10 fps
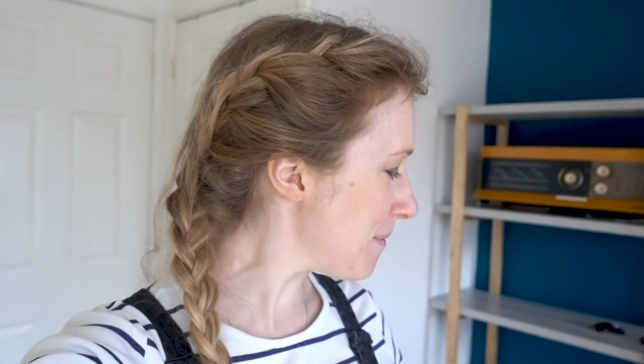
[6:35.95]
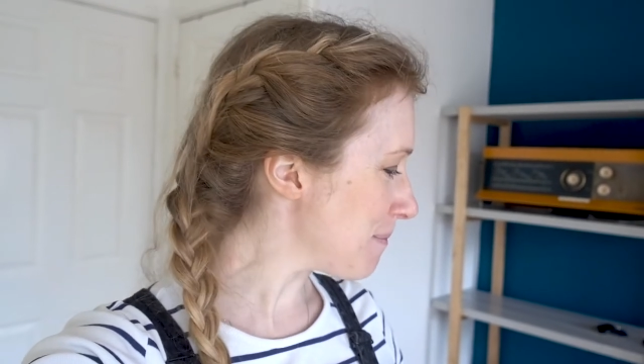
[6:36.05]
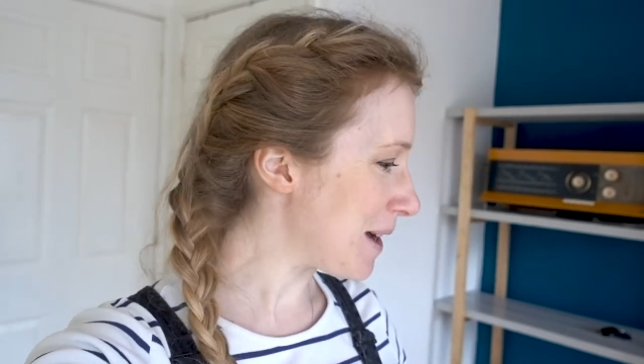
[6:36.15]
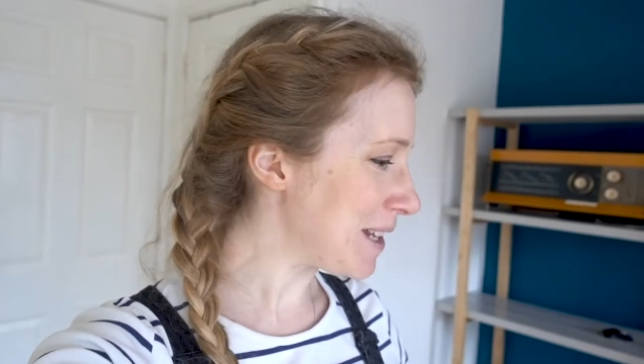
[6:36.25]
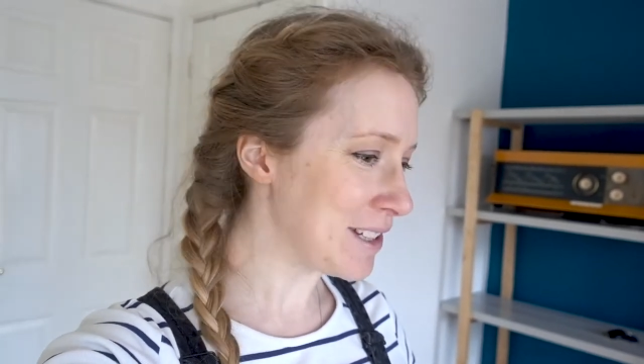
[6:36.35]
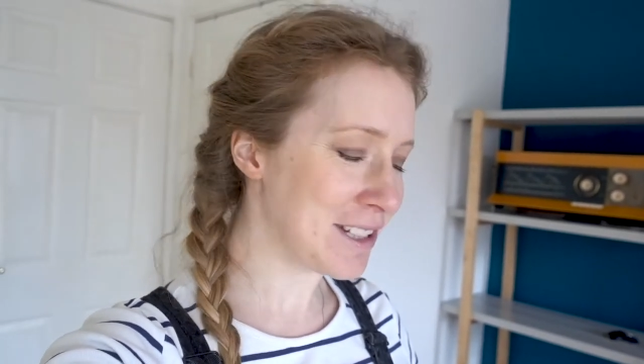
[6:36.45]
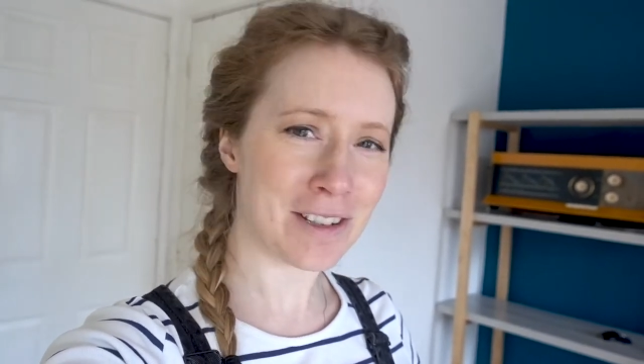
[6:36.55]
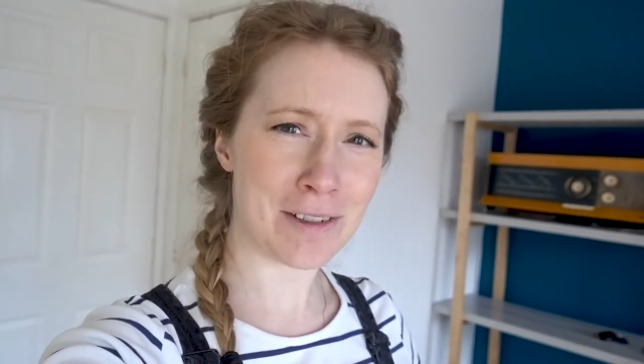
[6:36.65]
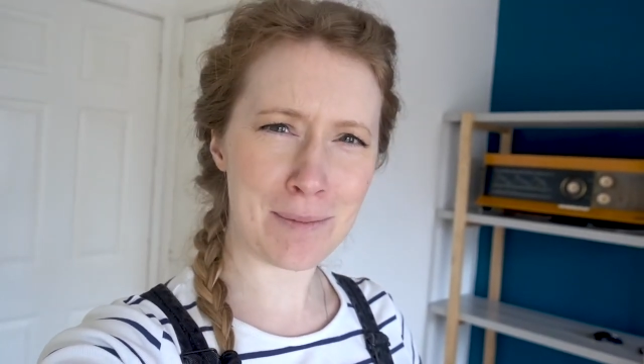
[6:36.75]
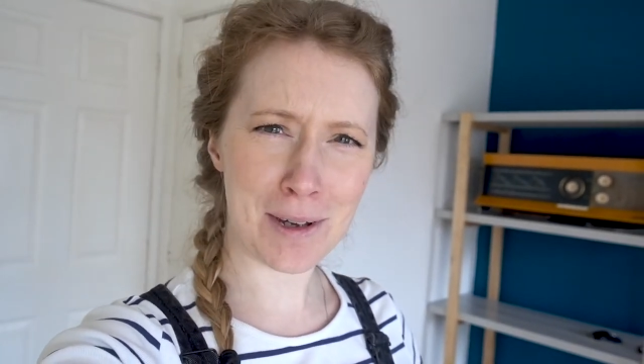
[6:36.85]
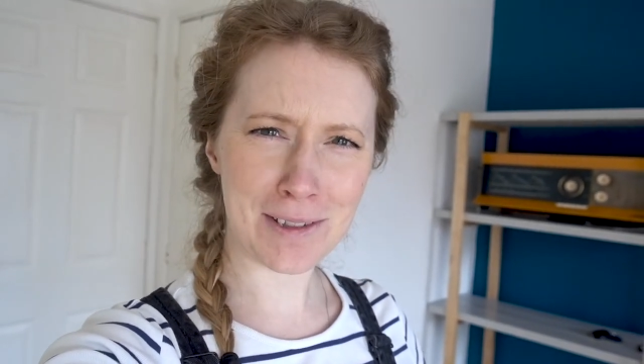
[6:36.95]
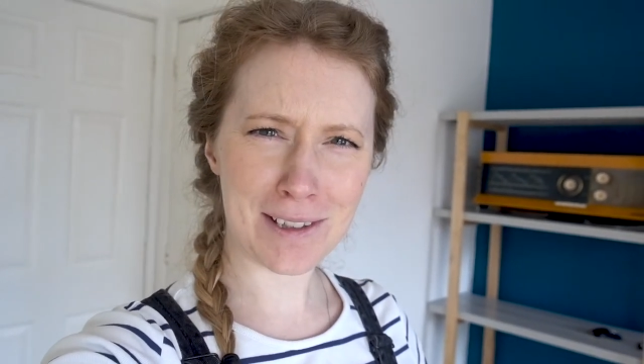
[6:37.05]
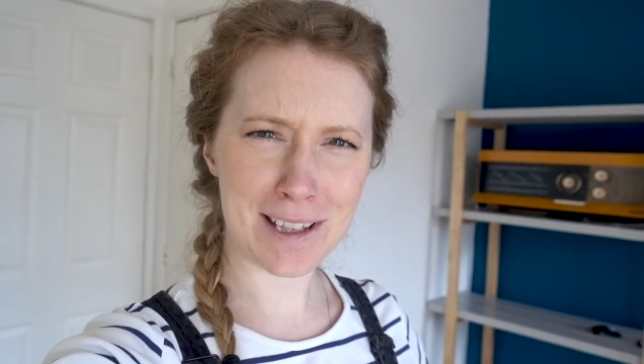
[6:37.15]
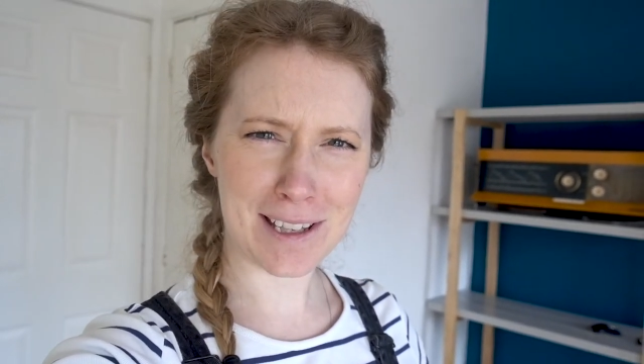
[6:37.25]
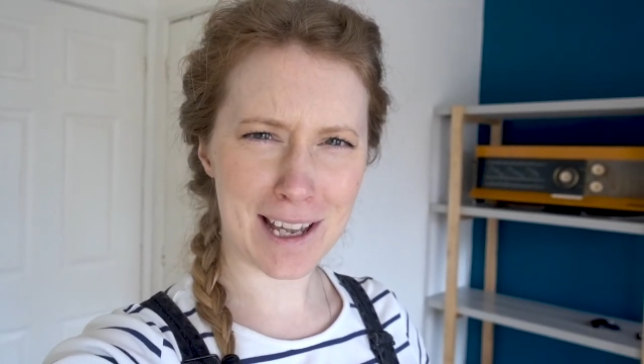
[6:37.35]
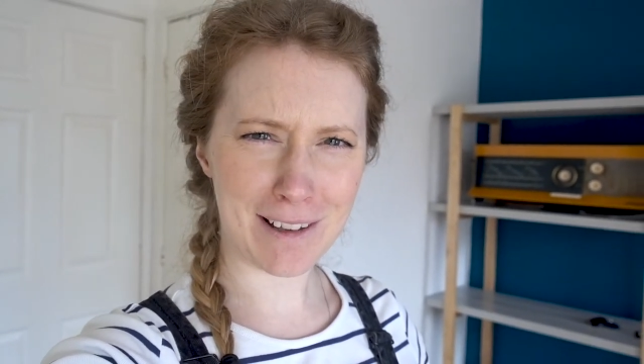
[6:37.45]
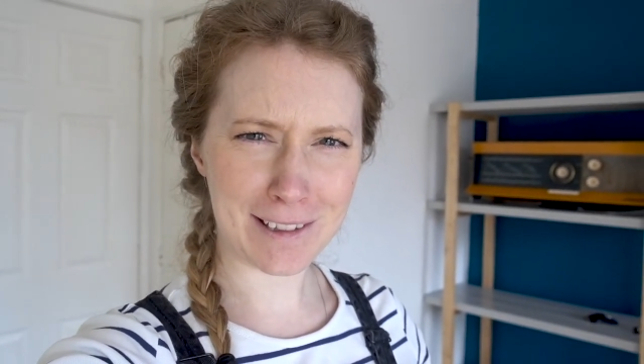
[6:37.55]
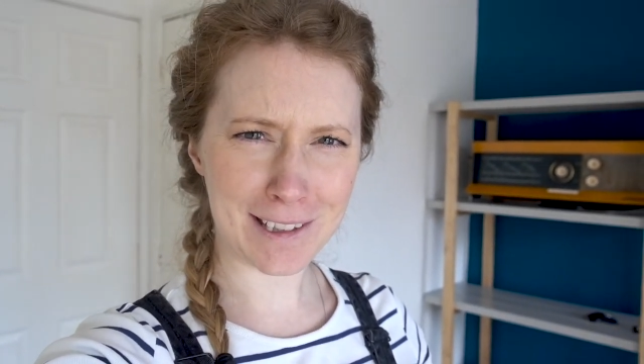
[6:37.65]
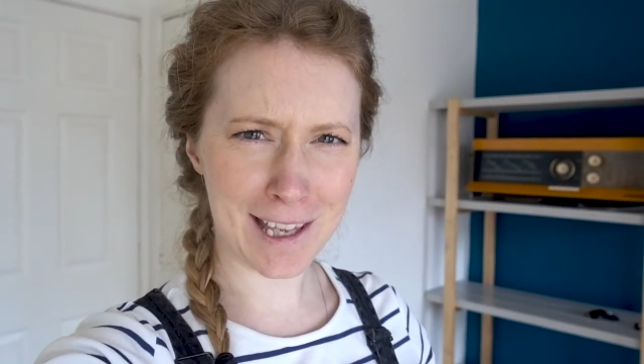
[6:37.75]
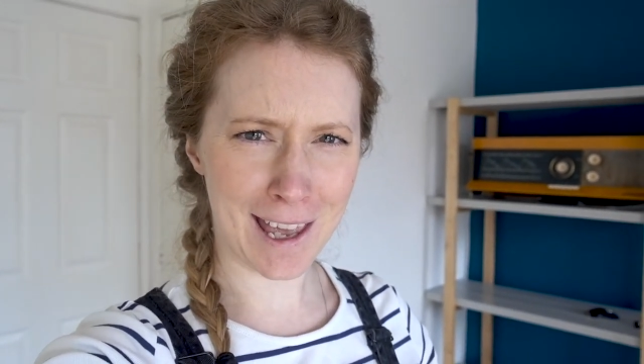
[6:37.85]
managed to do most of the
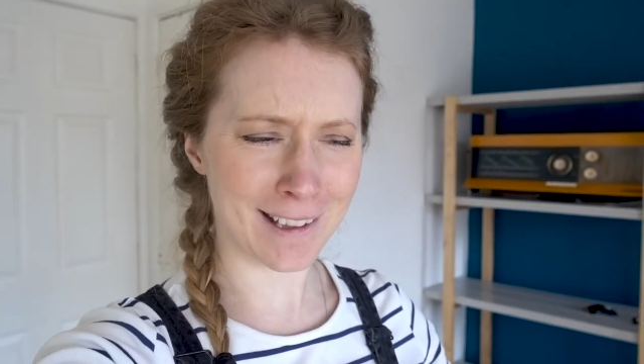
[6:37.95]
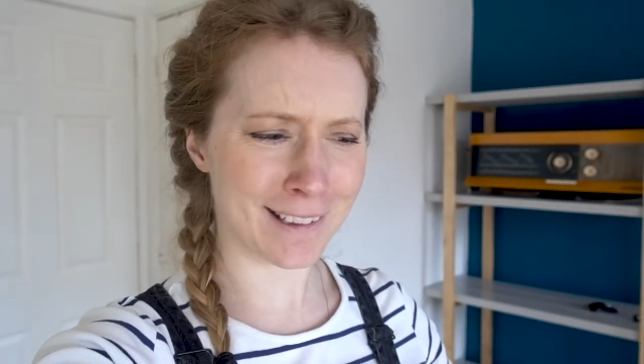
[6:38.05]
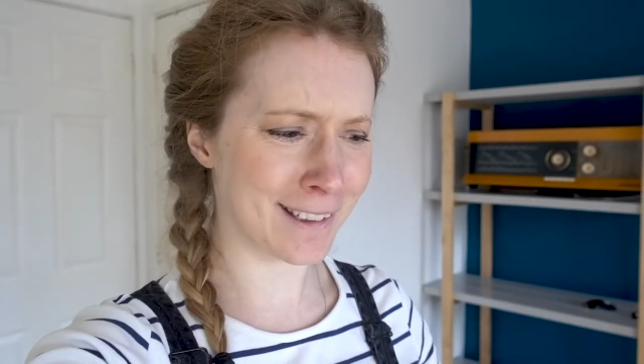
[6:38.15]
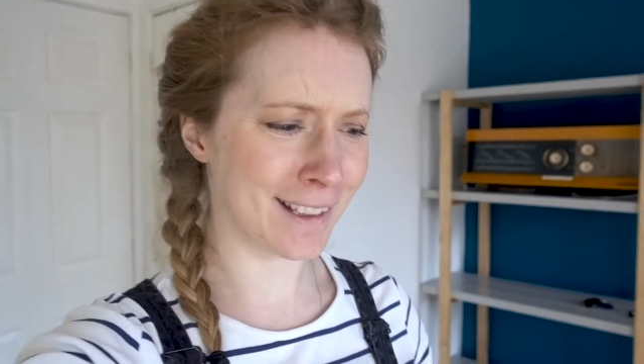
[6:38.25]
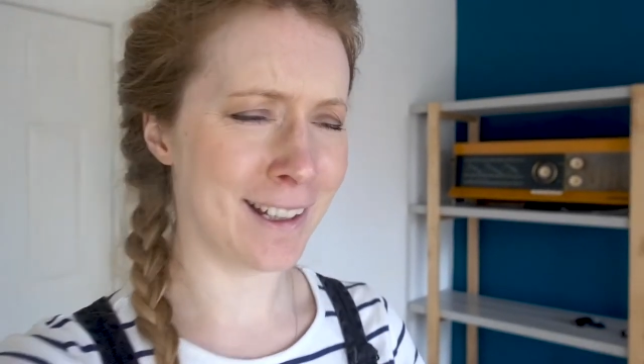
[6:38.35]
downstairs.